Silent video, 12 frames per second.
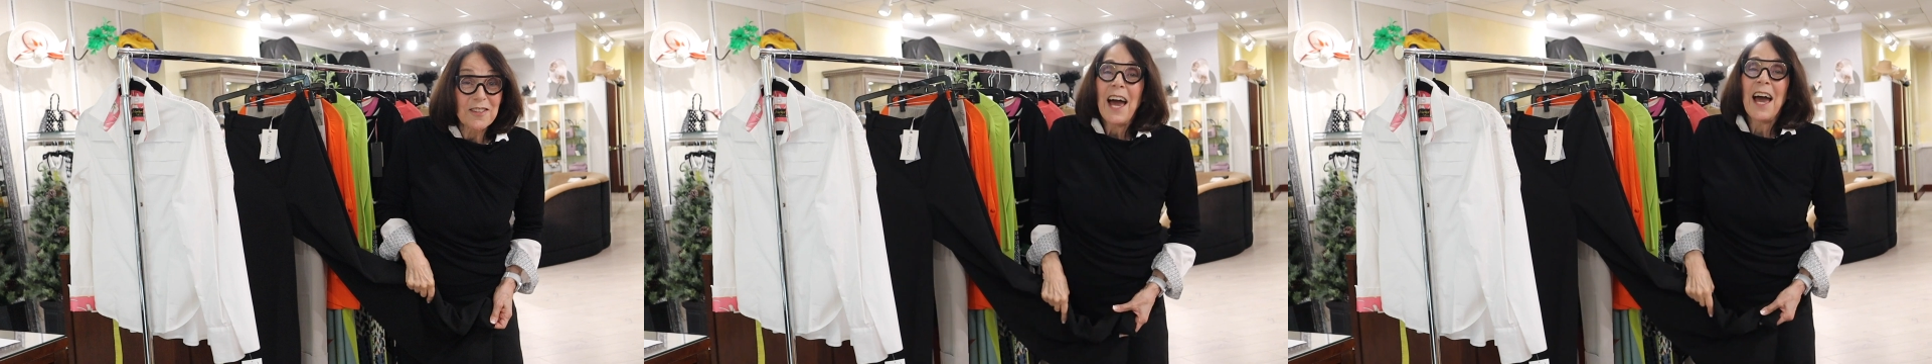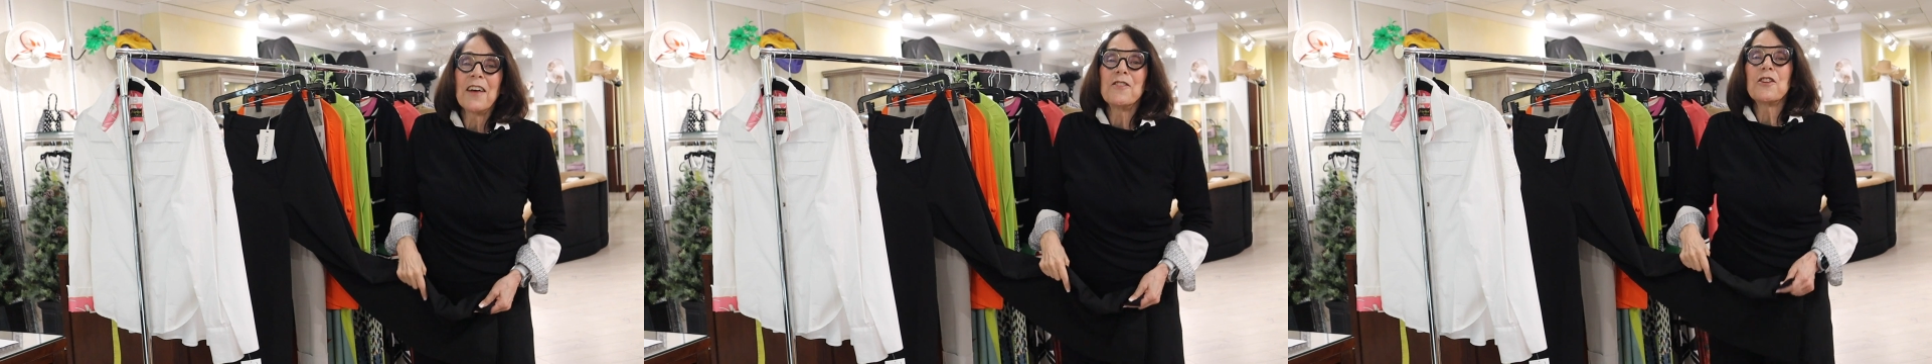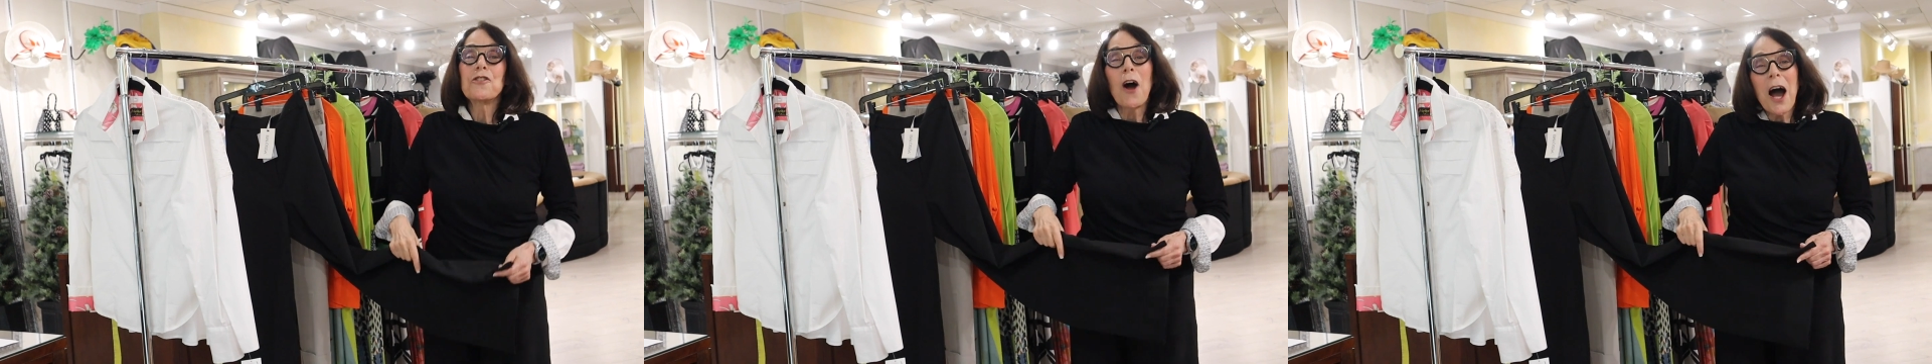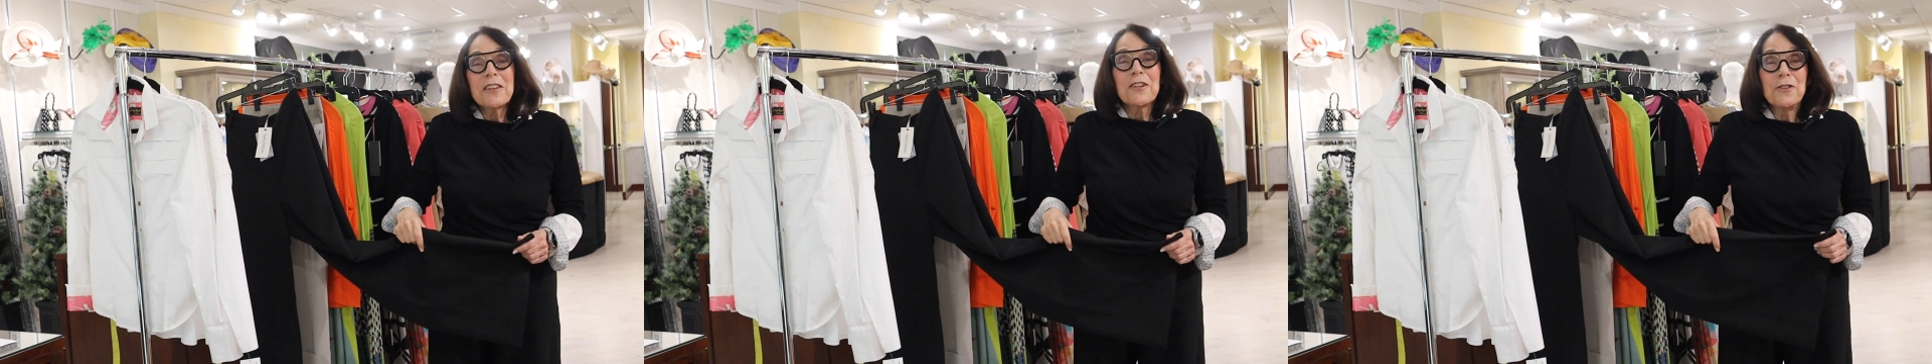And the
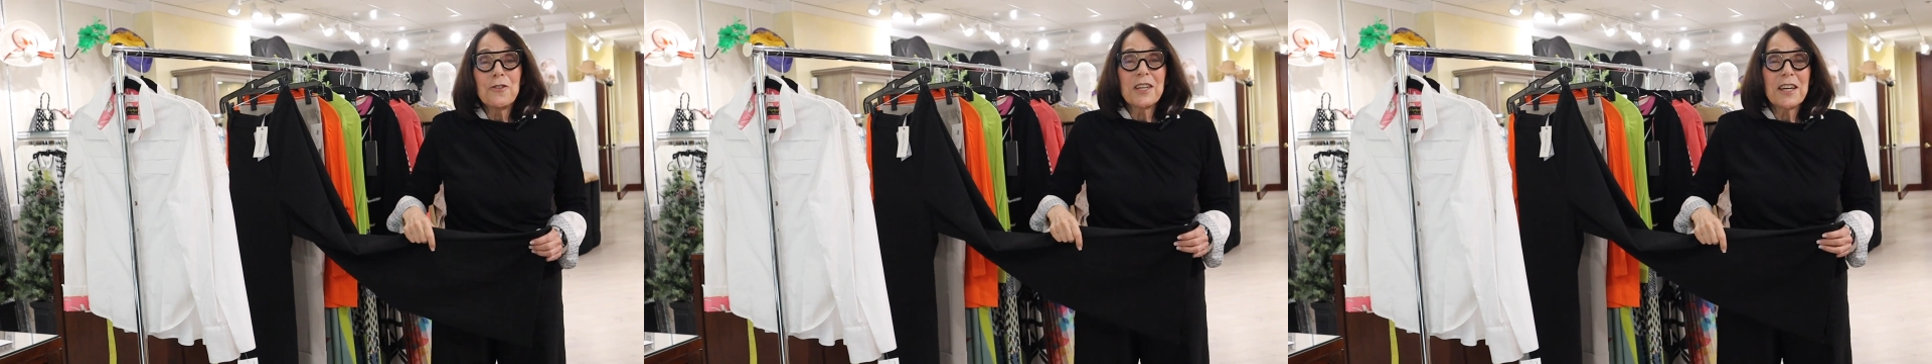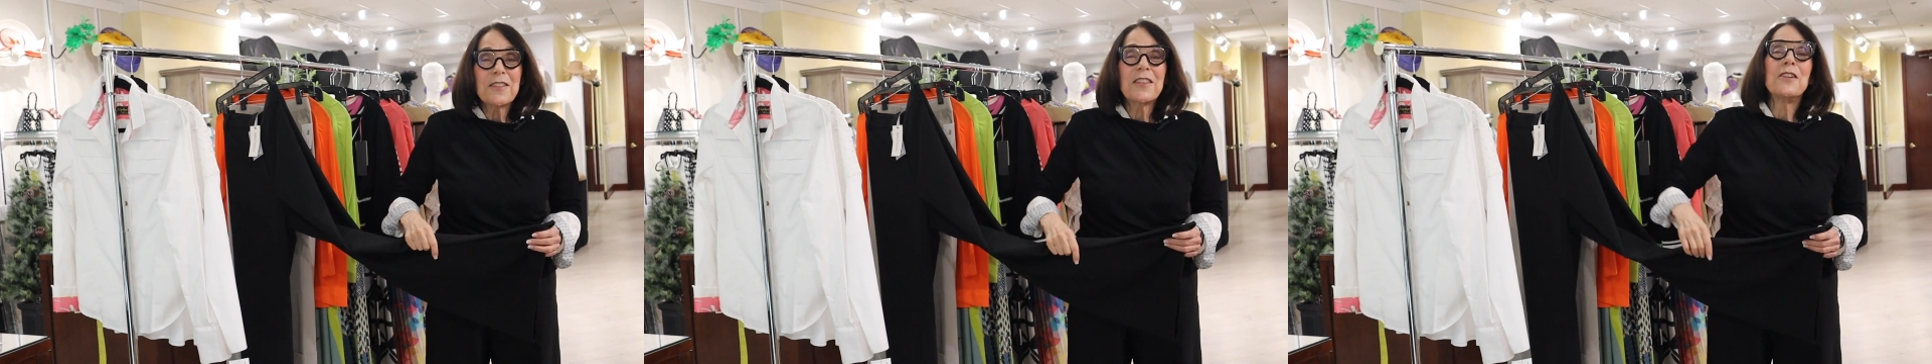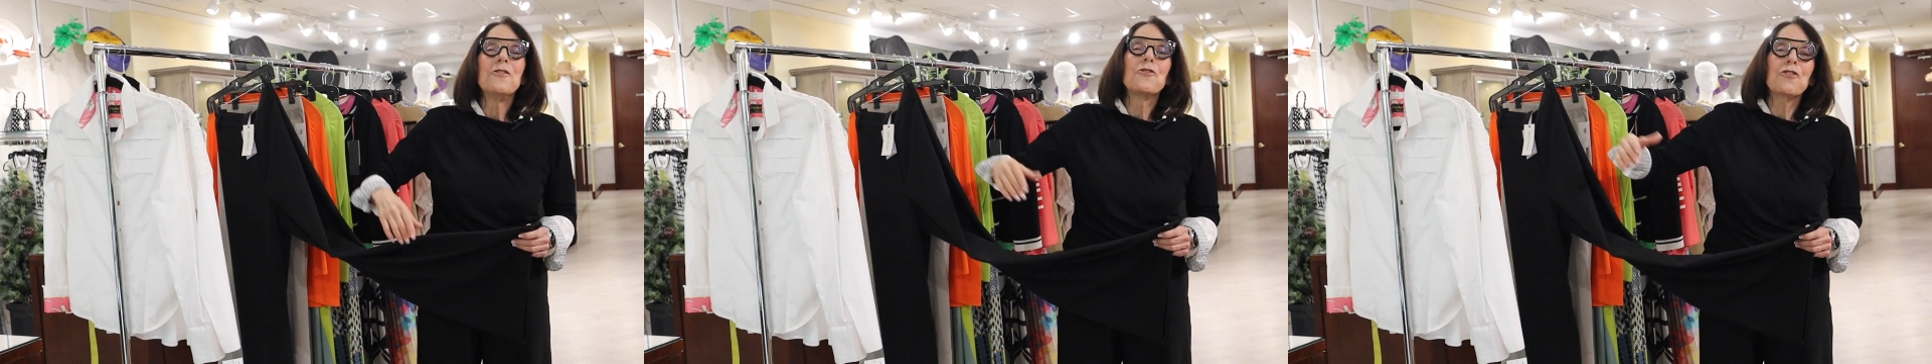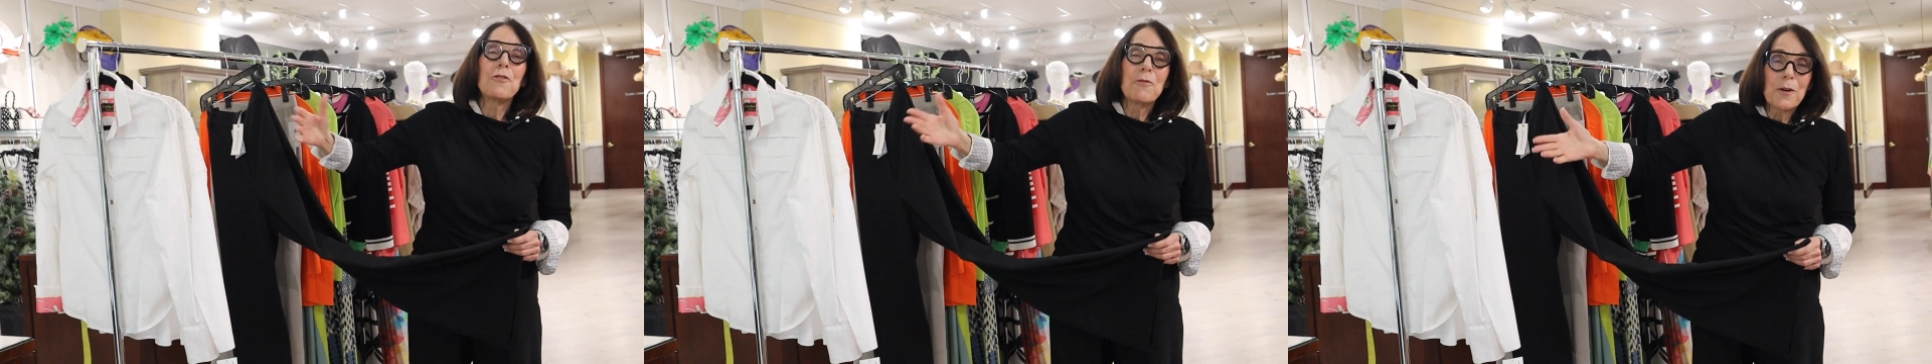taller you get, they
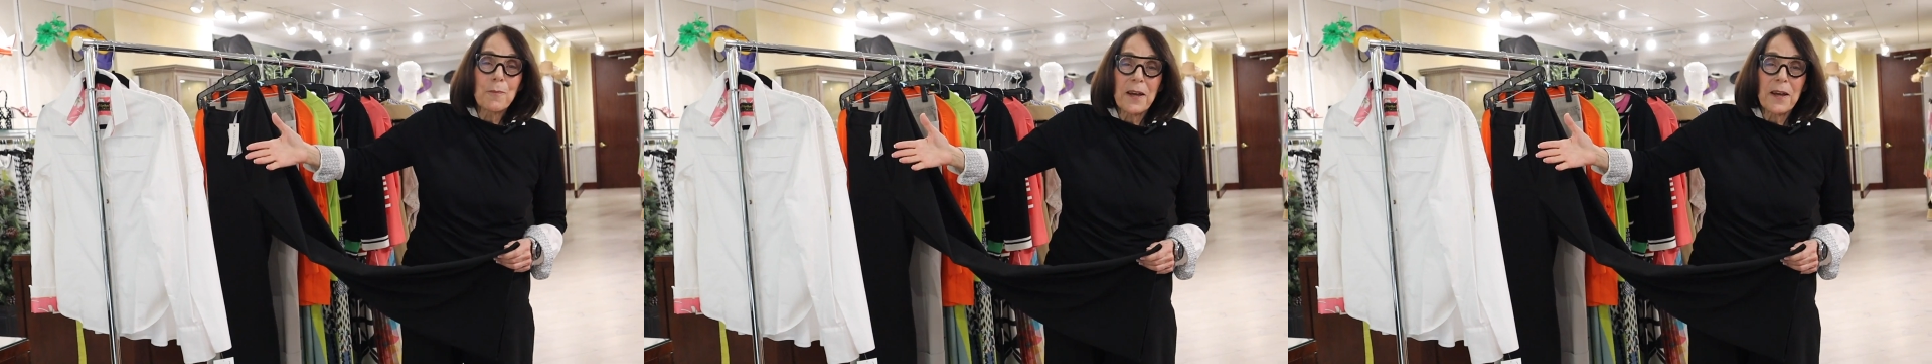usually wear